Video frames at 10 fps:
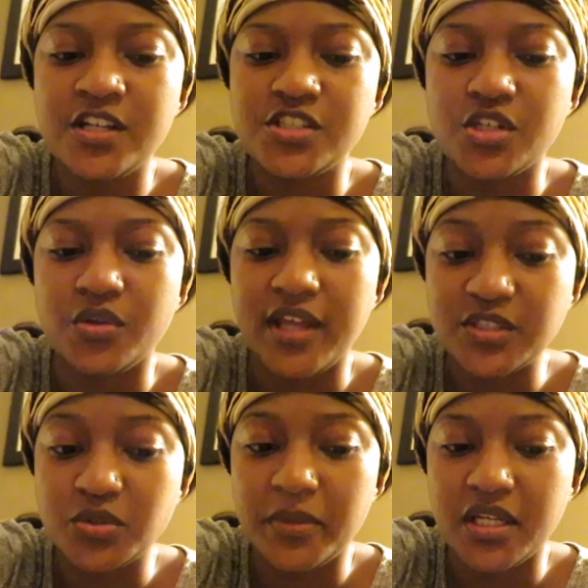So
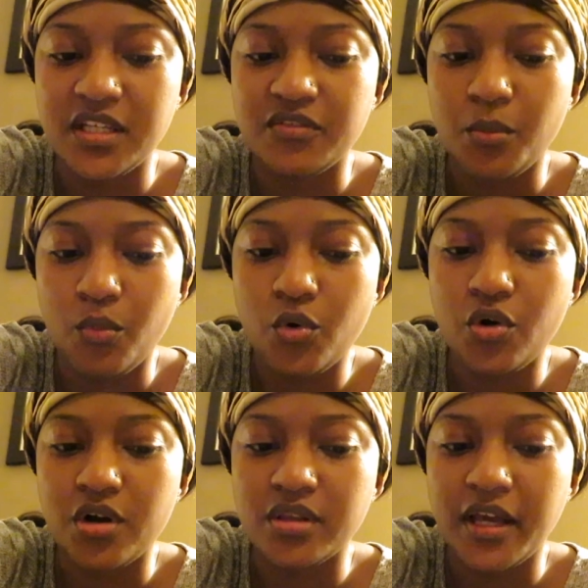that's what made it even
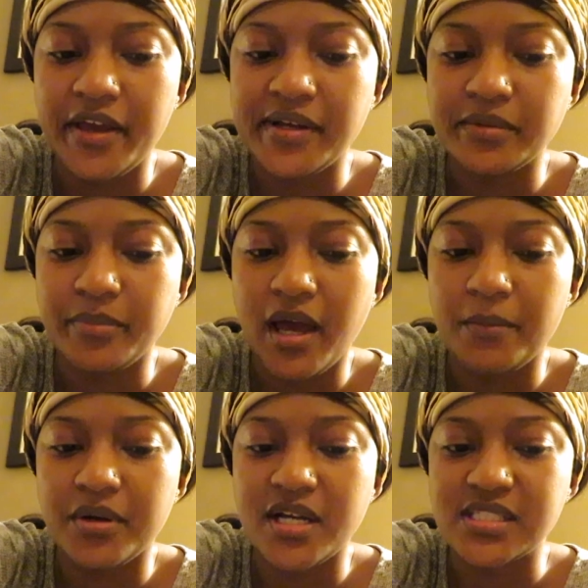more, like,
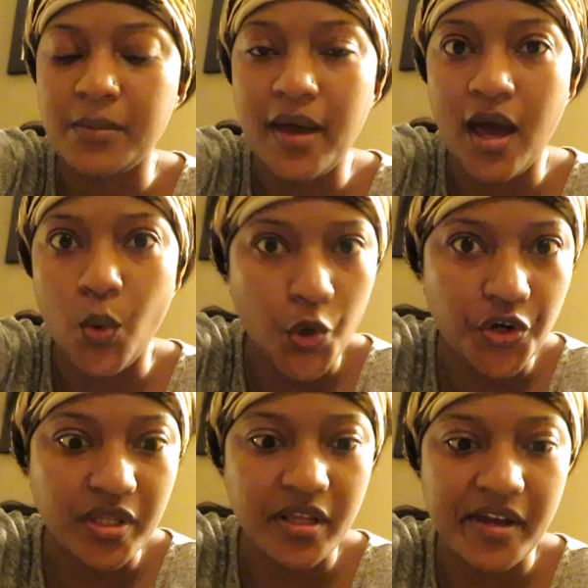bad because I'm at
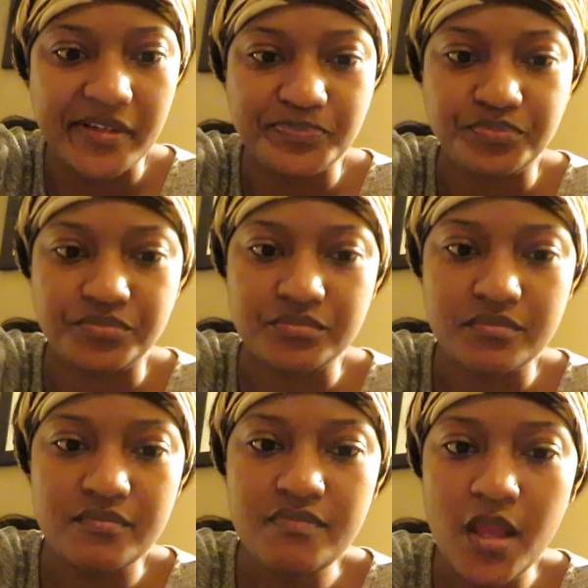work. Like,
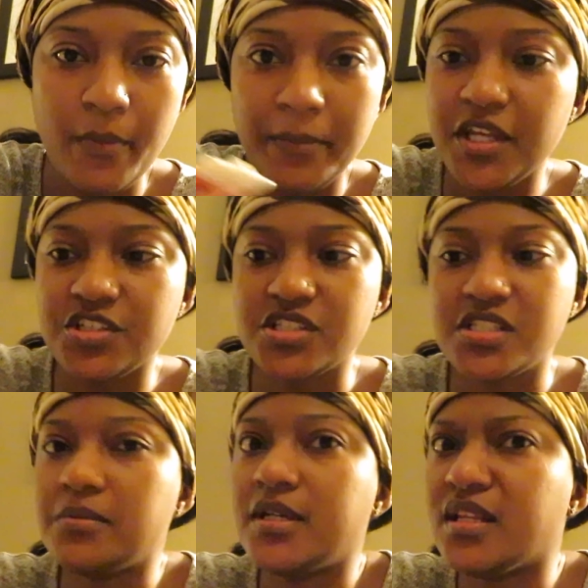my manager
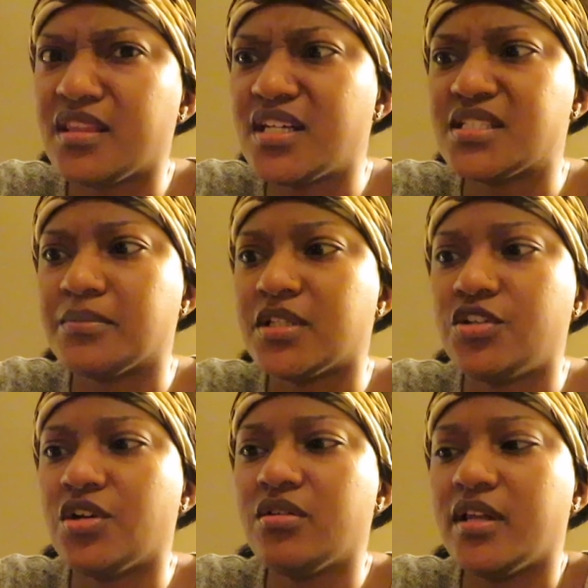see me and think something,
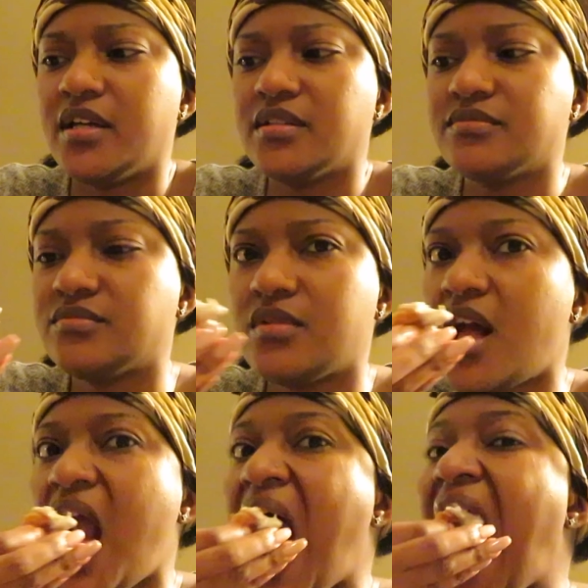you know, like,
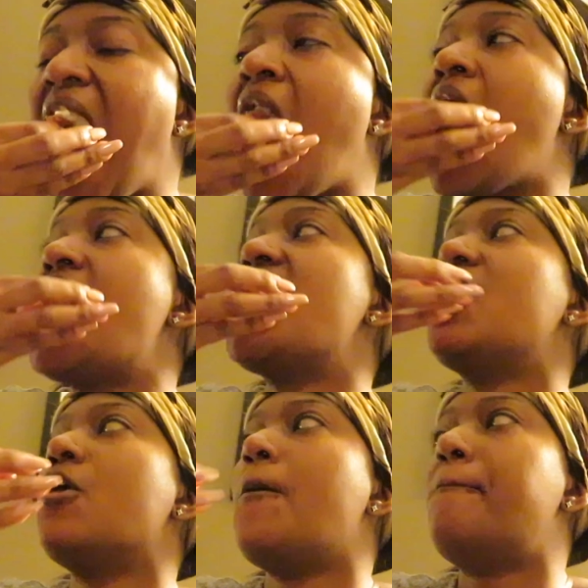
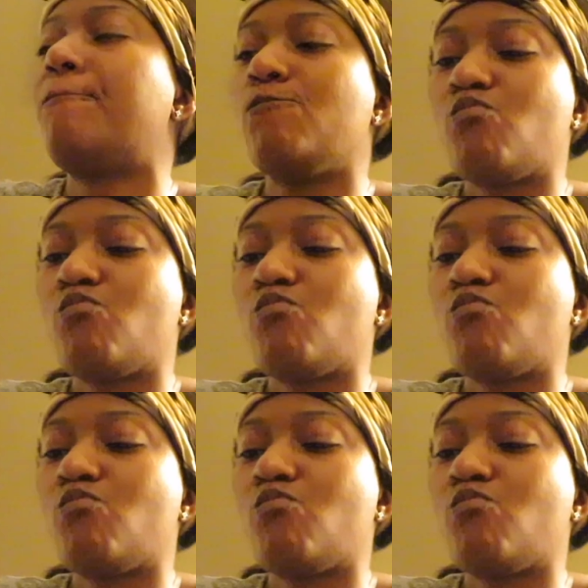um,